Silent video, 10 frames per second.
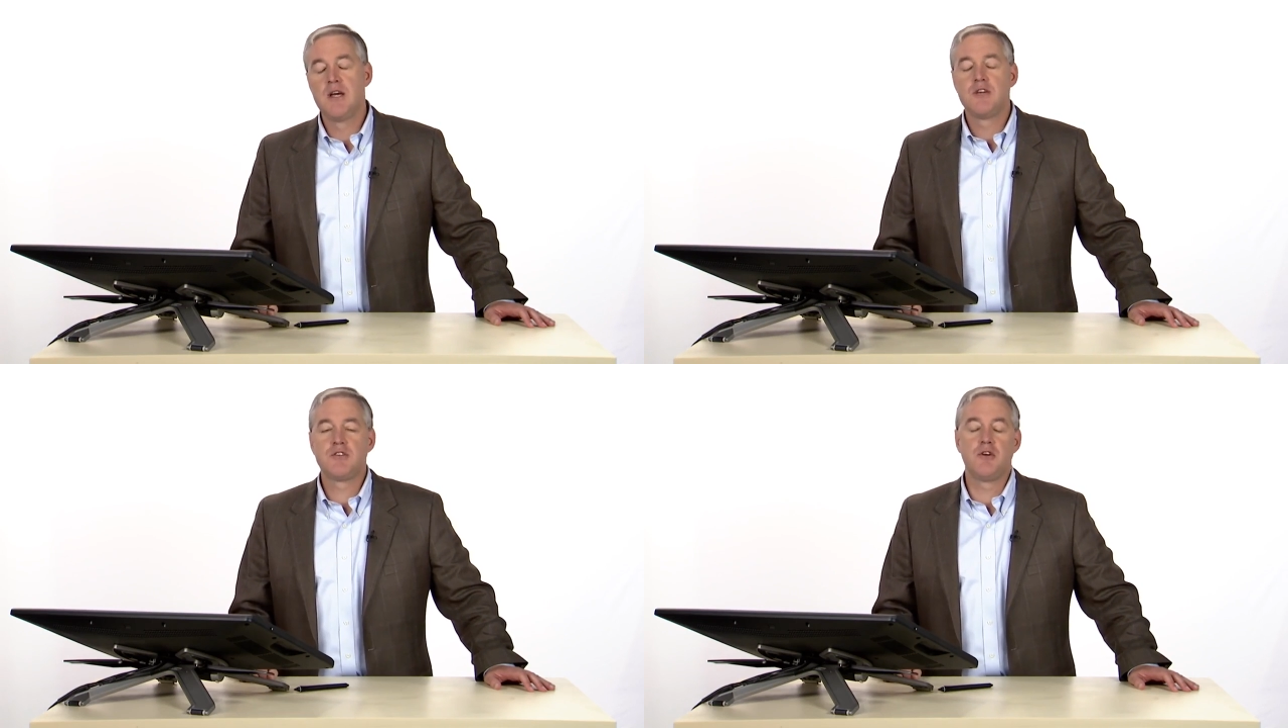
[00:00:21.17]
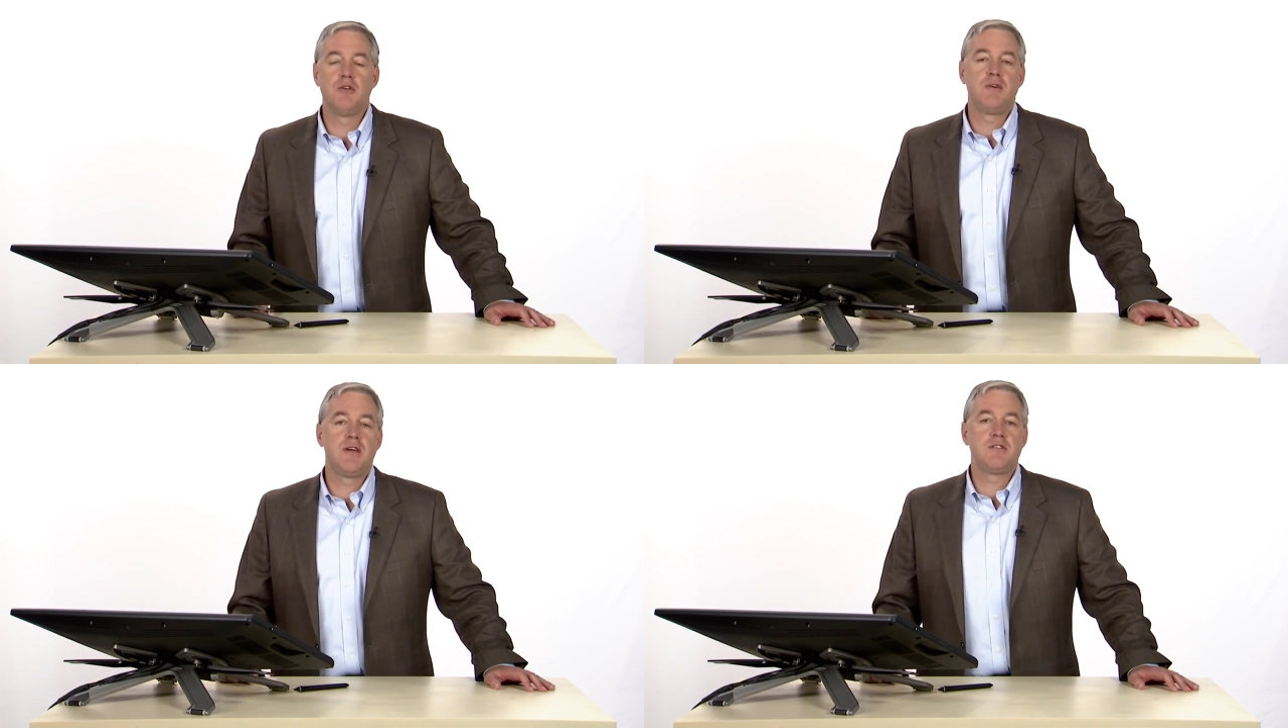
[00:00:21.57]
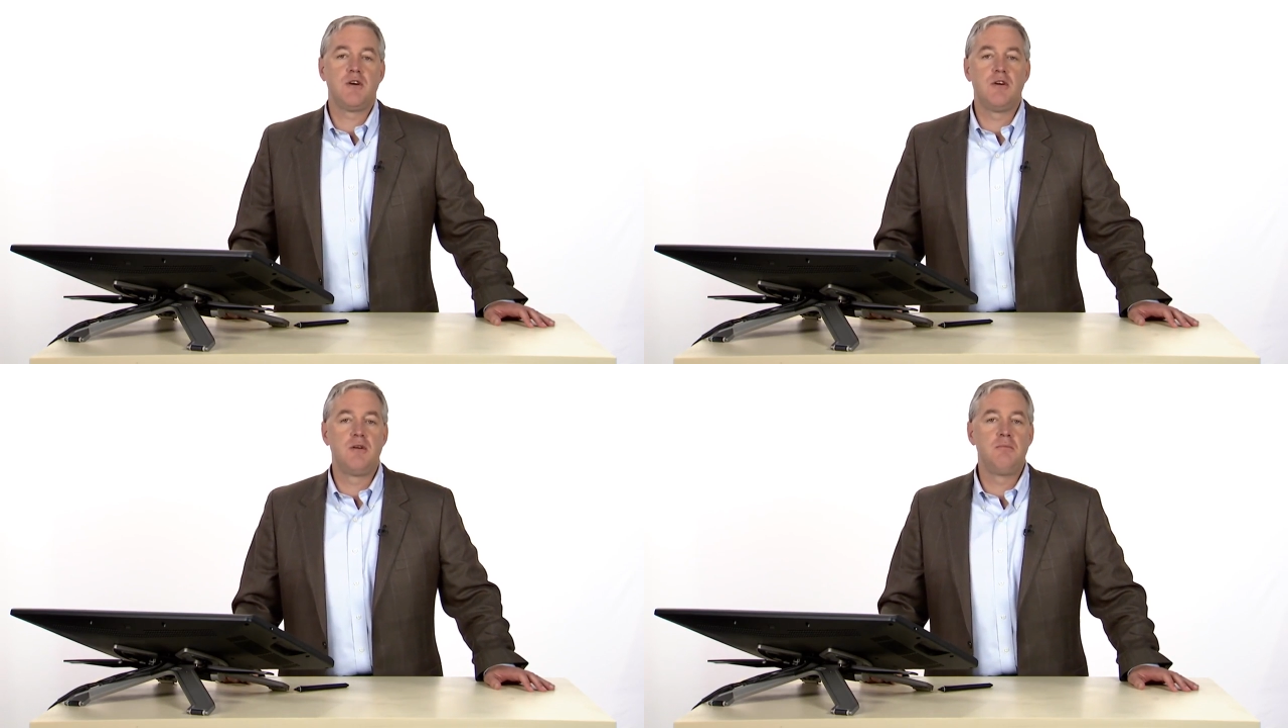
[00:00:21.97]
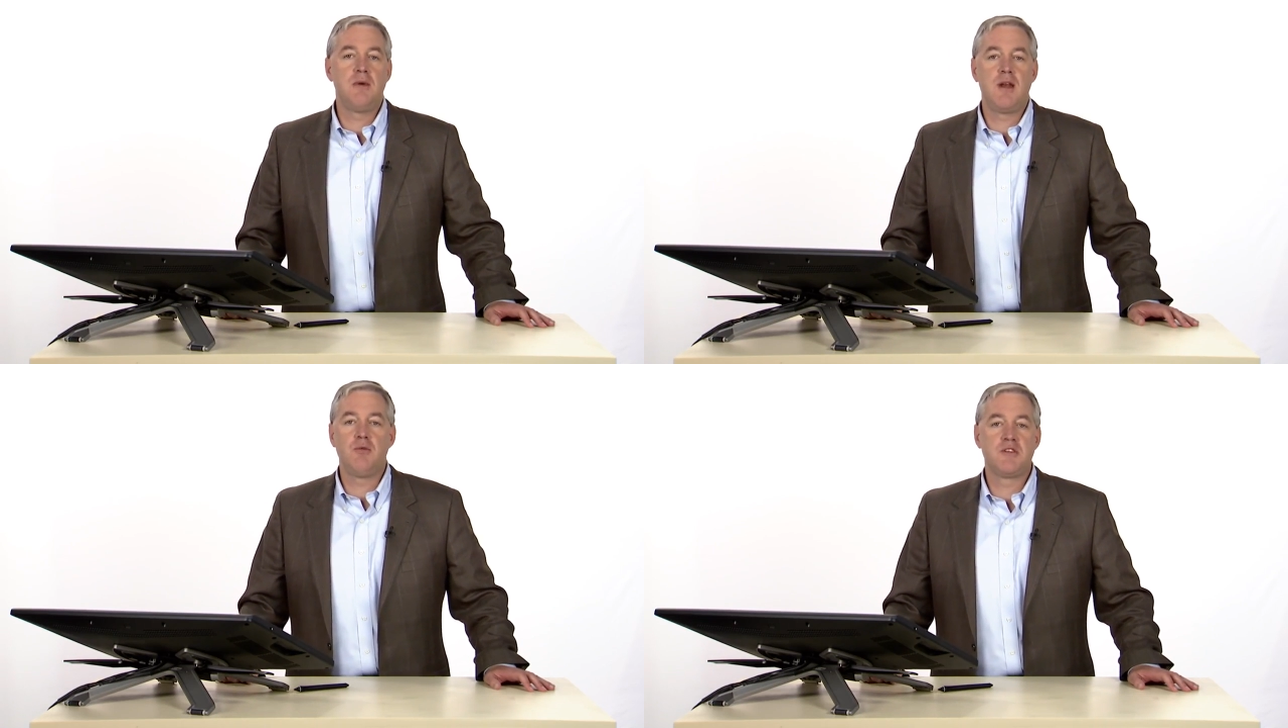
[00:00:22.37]
Surveys are, in
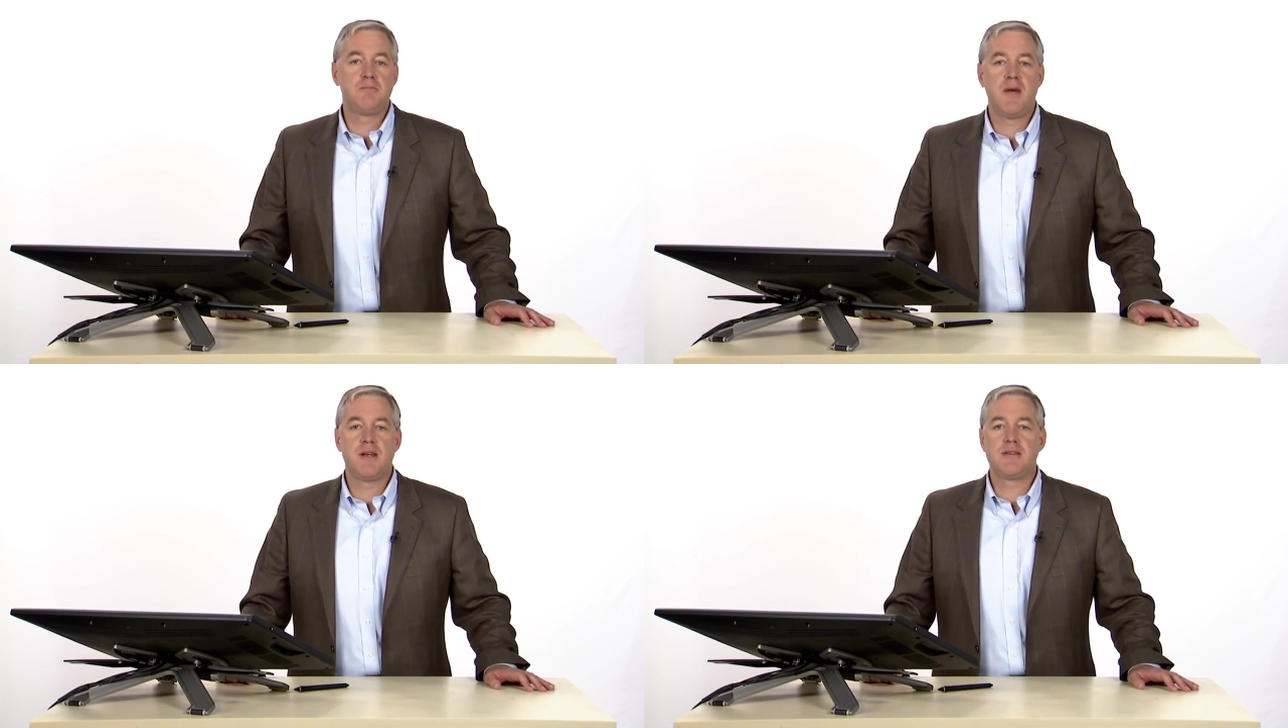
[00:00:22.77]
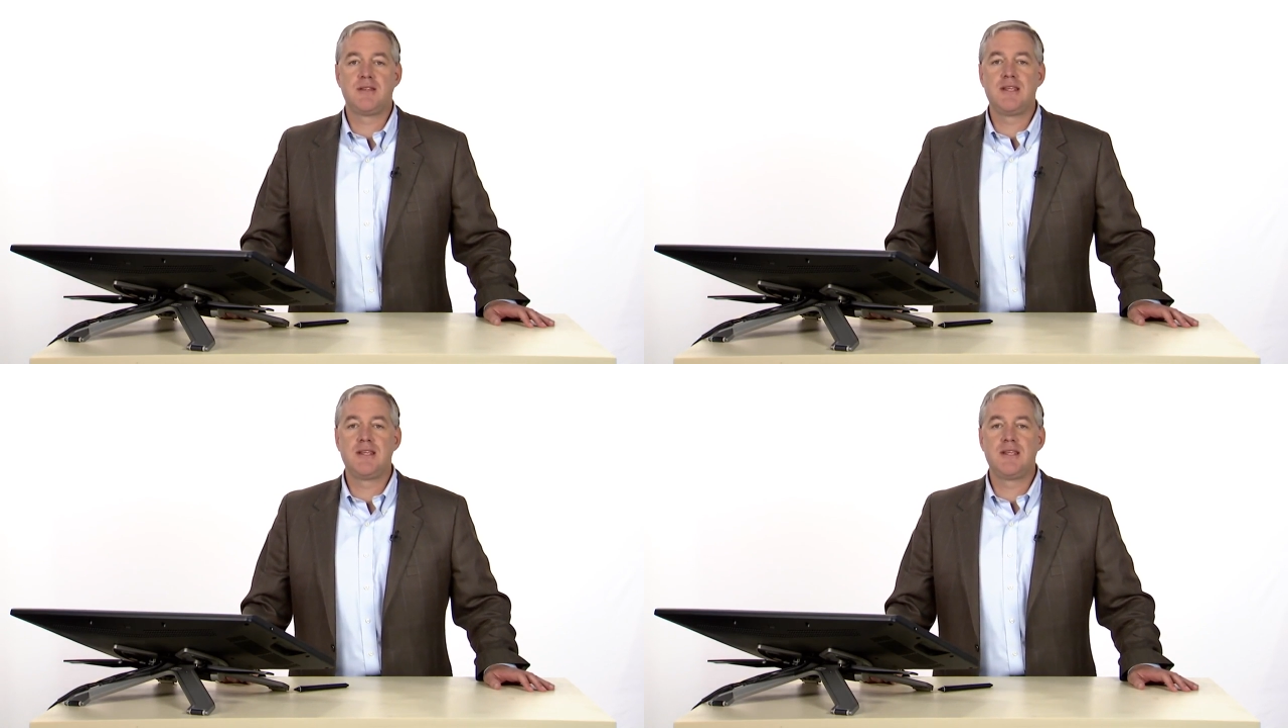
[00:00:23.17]
many respects,